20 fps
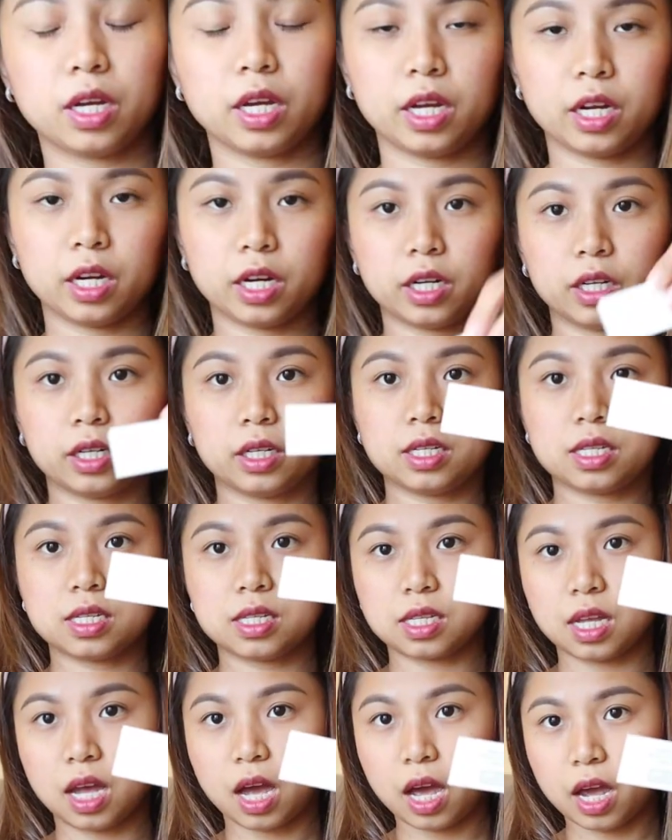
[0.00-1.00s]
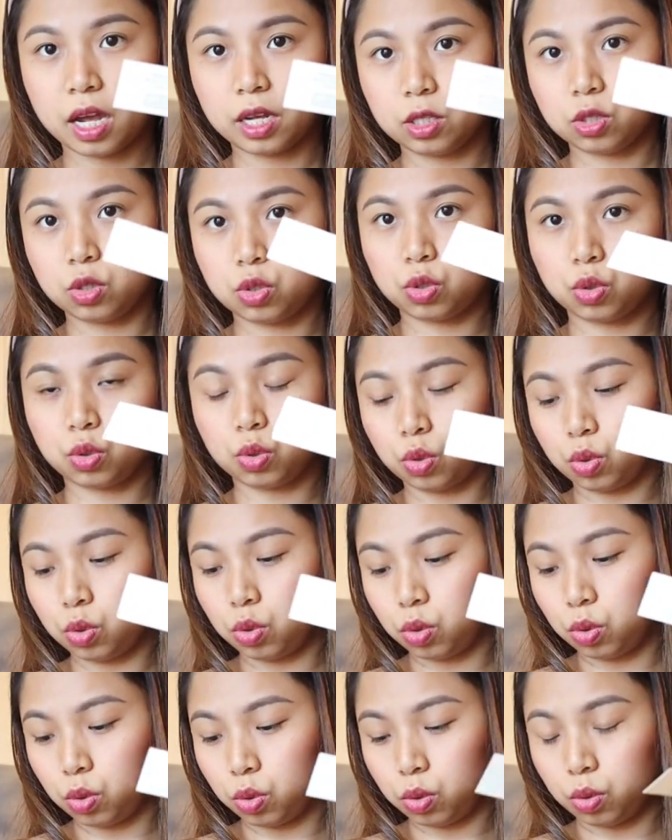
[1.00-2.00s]
here inside
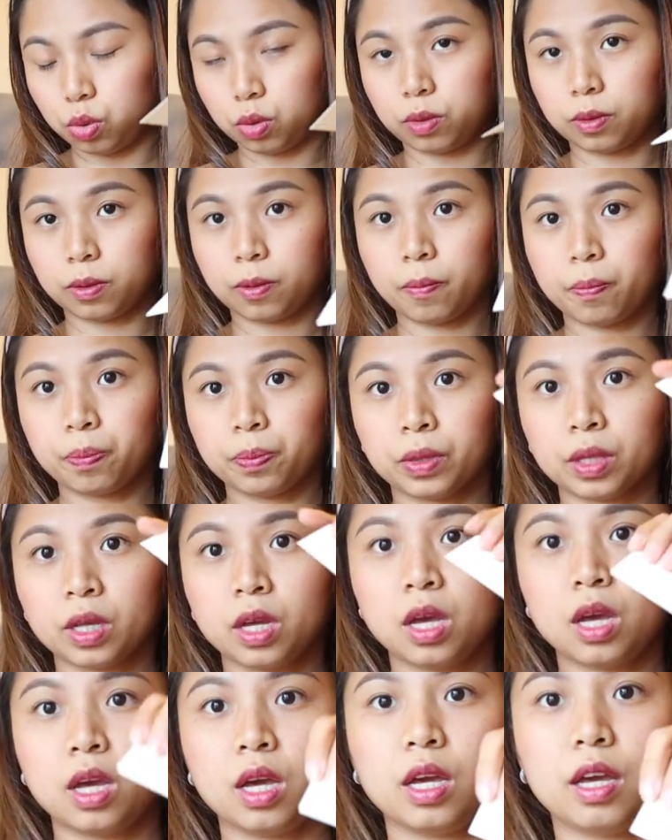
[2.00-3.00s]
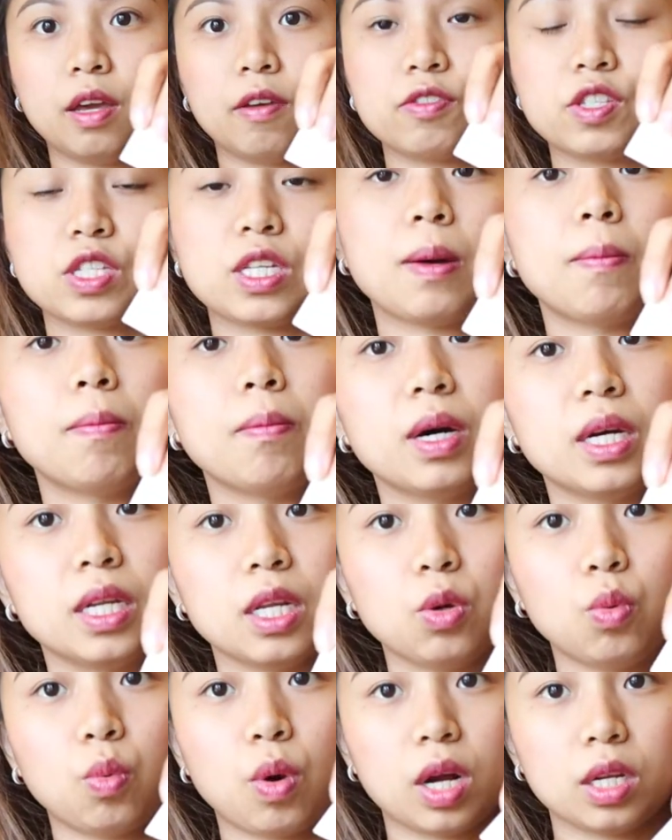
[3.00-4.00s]
to, if
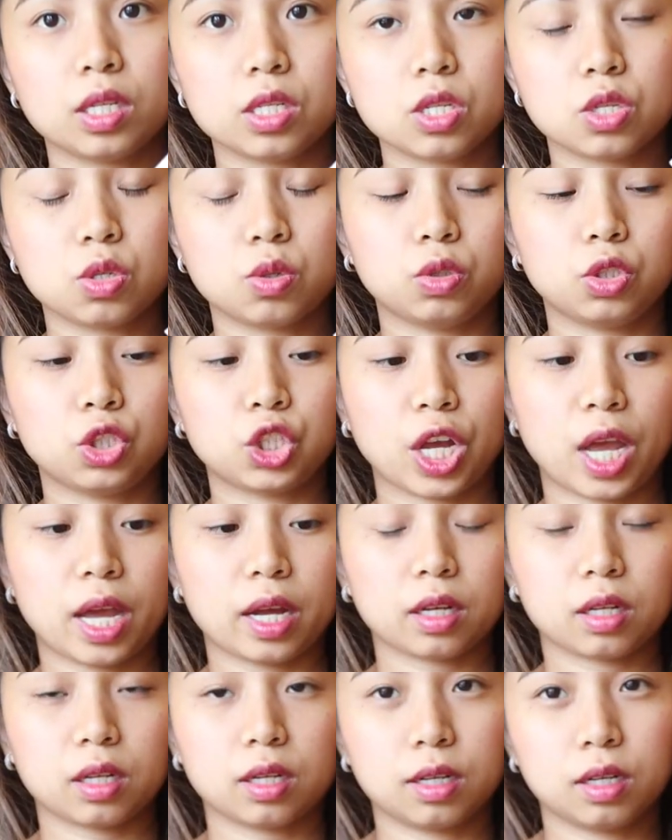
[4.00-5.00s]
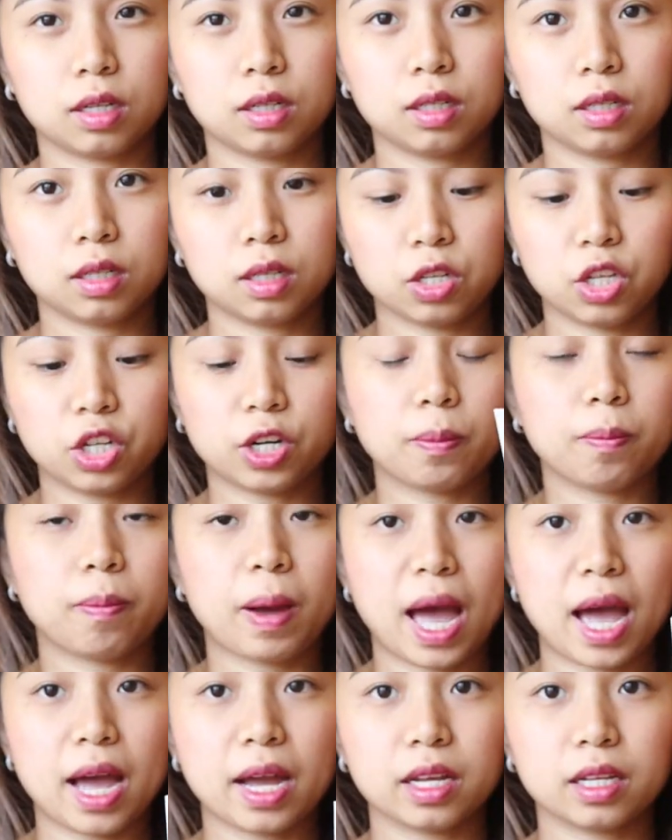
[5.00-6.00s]
somebody wants to check your
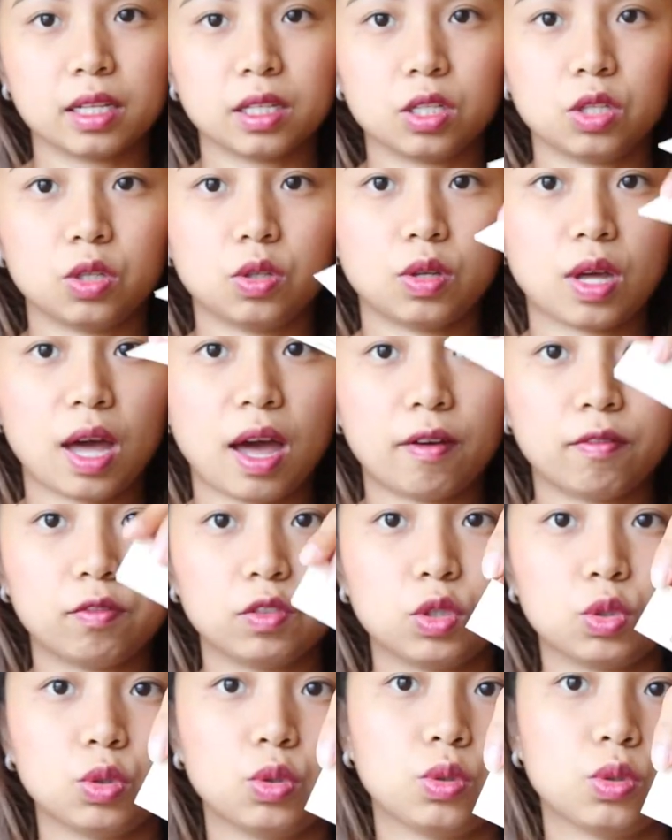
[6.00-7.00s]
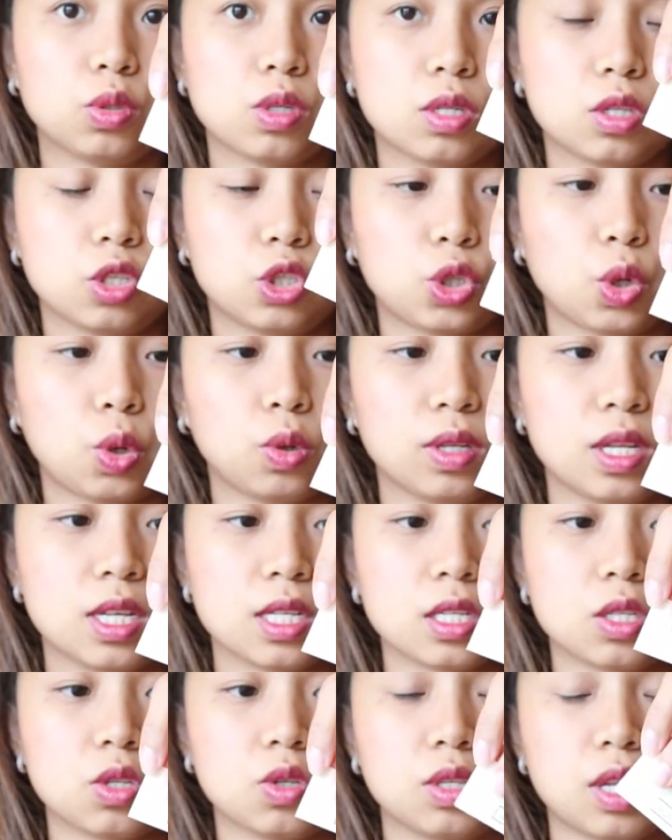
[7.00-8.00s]
bag, you have to show
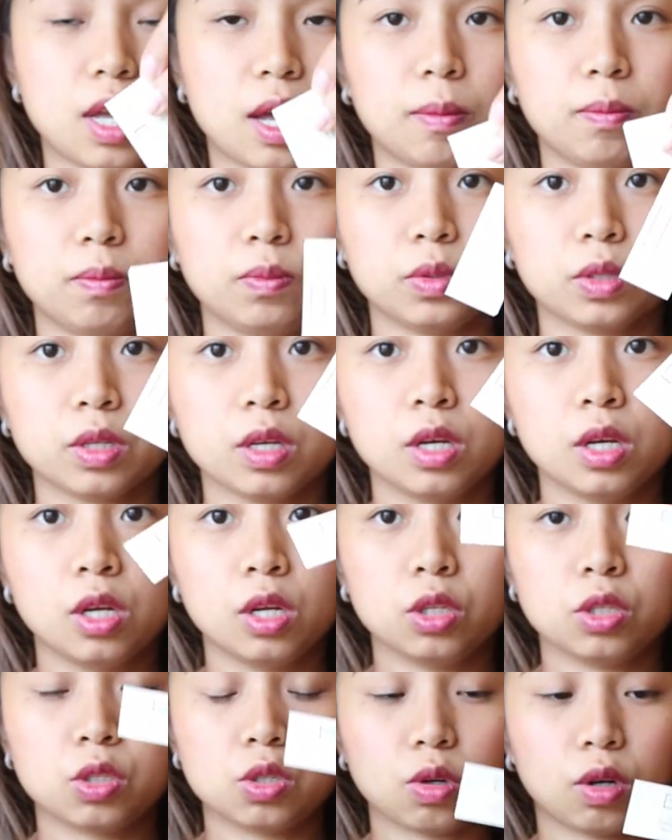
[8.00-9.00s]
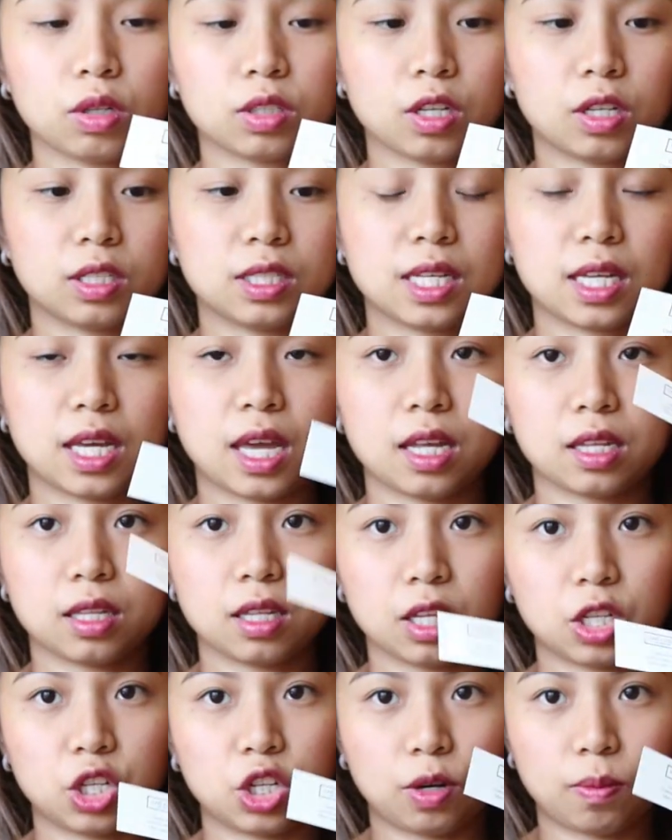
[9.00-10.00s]
this to them to
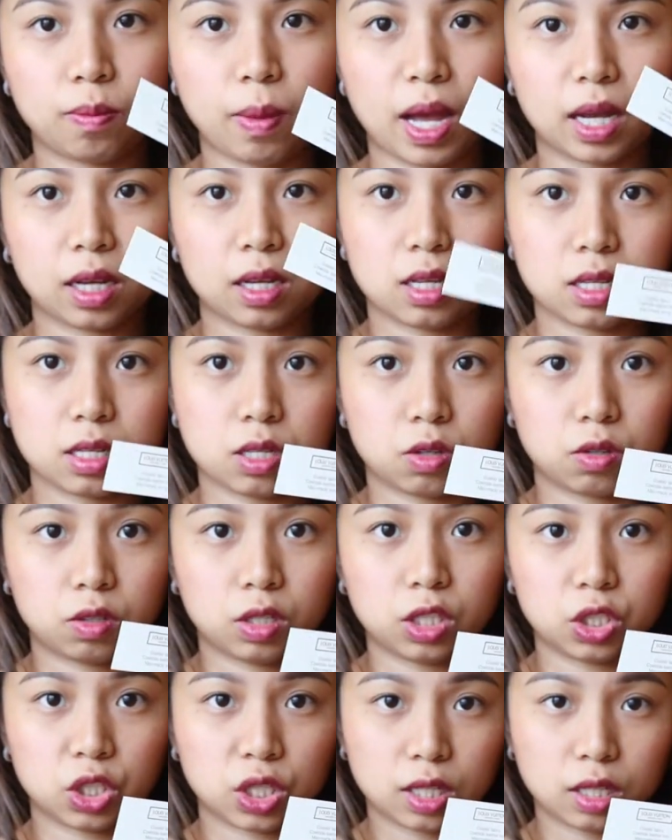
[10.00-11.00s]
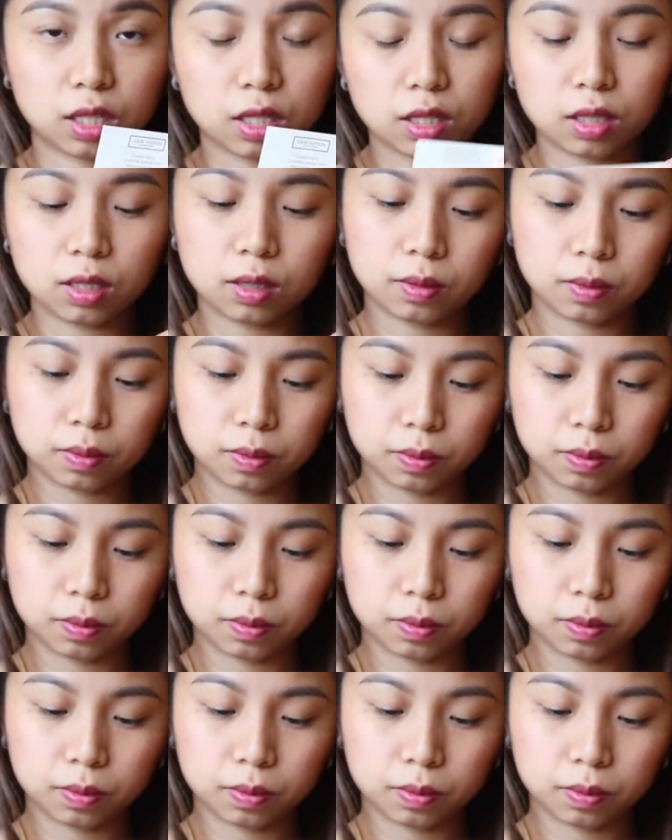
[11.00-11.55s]
authenticate that your bag is original.